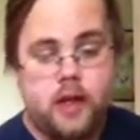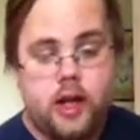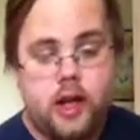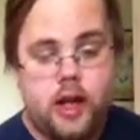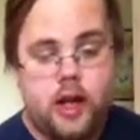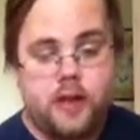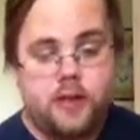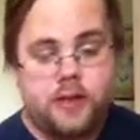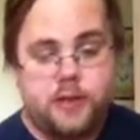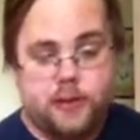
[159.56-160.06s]

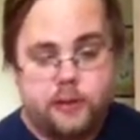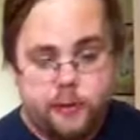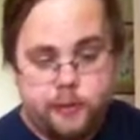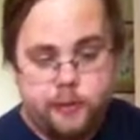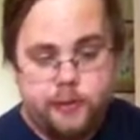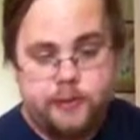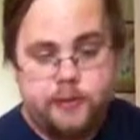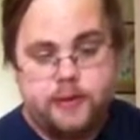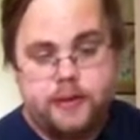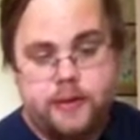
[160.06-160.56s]
I
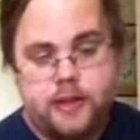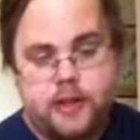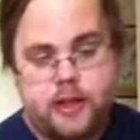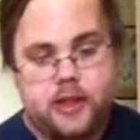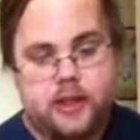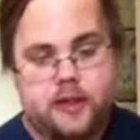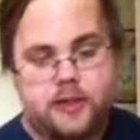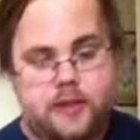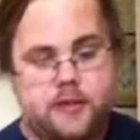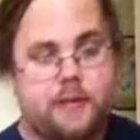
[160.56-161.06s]

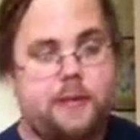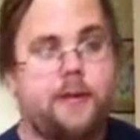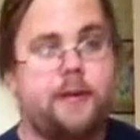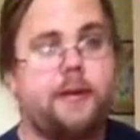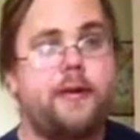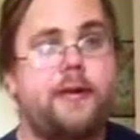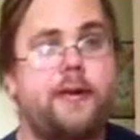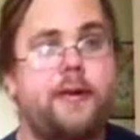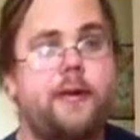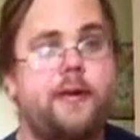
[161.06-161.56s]
thoroughly
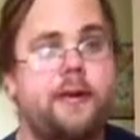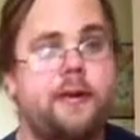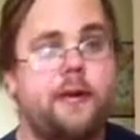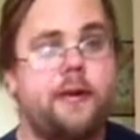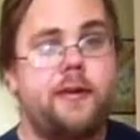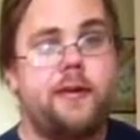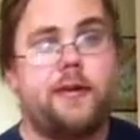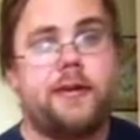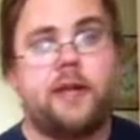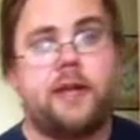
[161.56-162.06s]

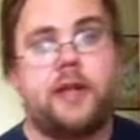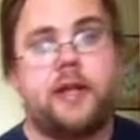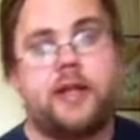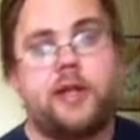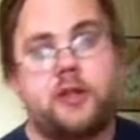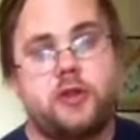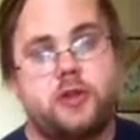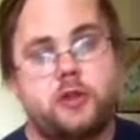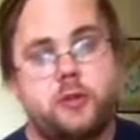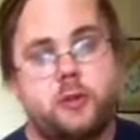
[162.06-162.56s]

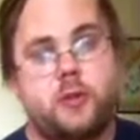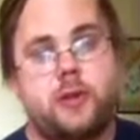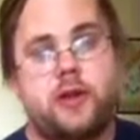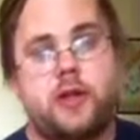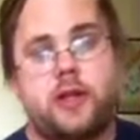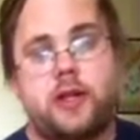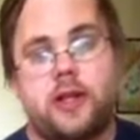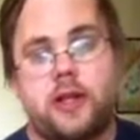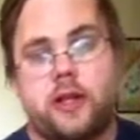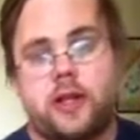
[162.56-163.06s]

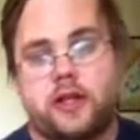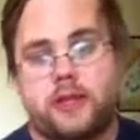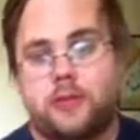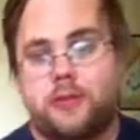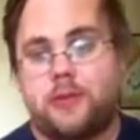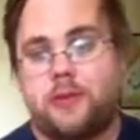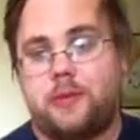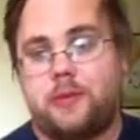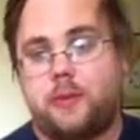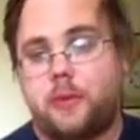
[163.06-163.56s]
enjoyed
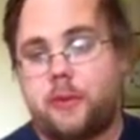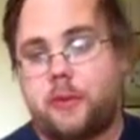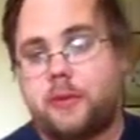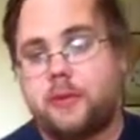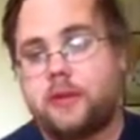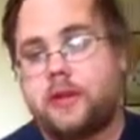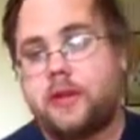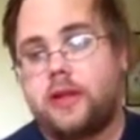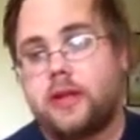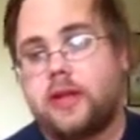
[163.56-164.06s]
Extreme
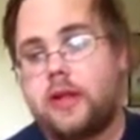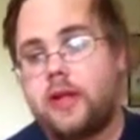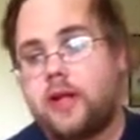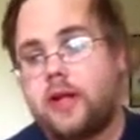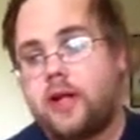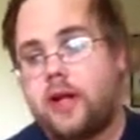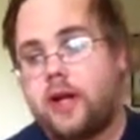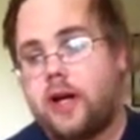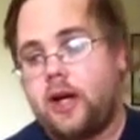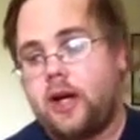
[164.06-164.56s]
Rules.
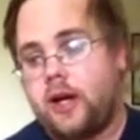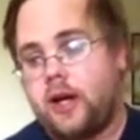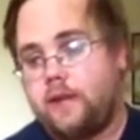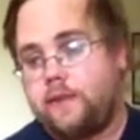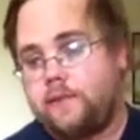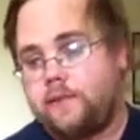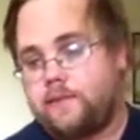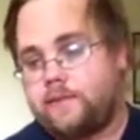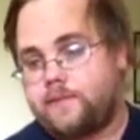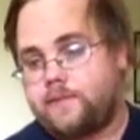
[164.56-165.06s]

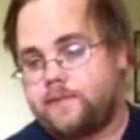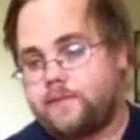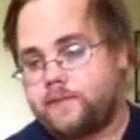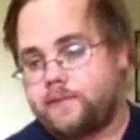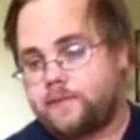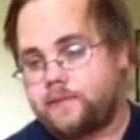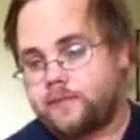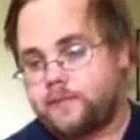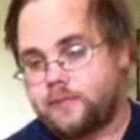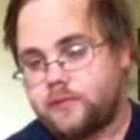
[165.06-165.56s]
I'm
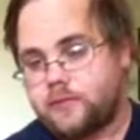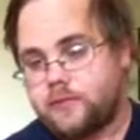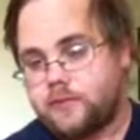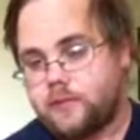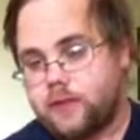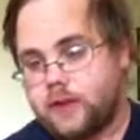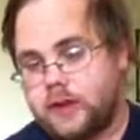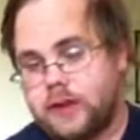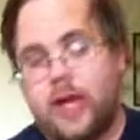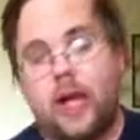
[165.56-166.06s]

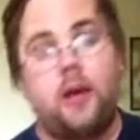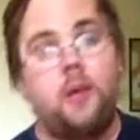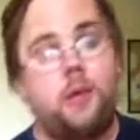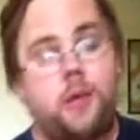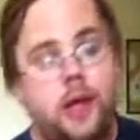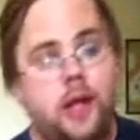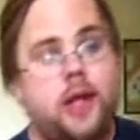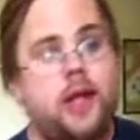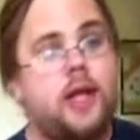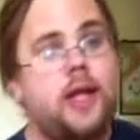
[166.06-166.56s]

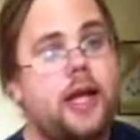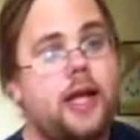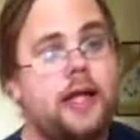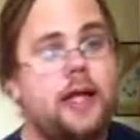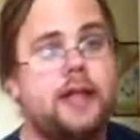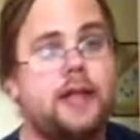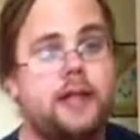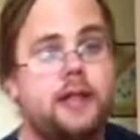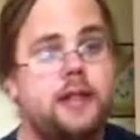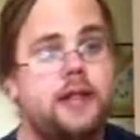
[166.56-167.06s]
really
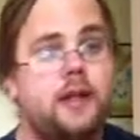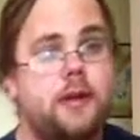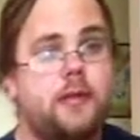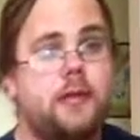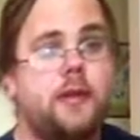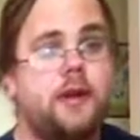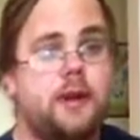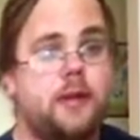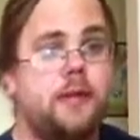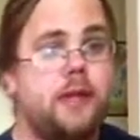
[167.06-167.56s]
liking this
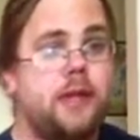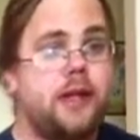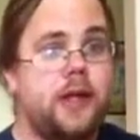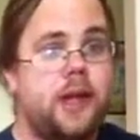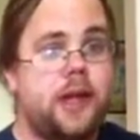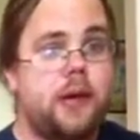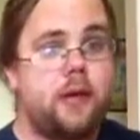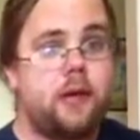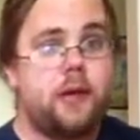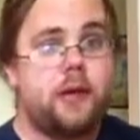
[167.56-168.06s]
WWE
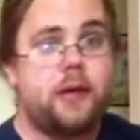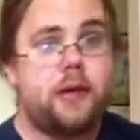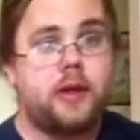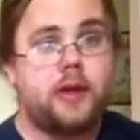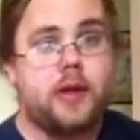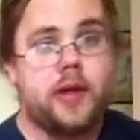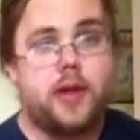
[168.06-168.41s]
Network.